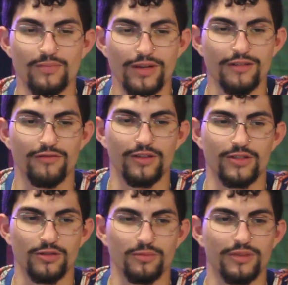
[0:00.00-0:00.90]

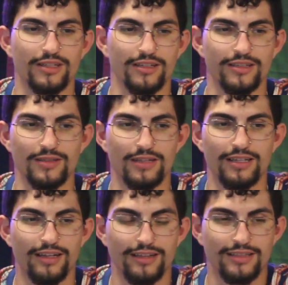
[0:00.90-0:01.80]
beneficial because
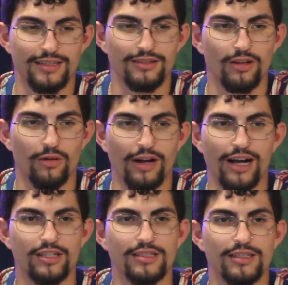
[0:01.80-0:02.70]
it's, you know, I
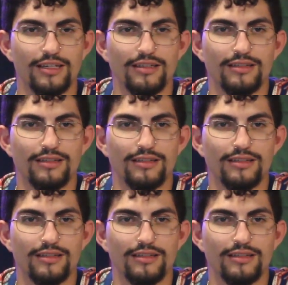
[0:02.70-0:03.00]
just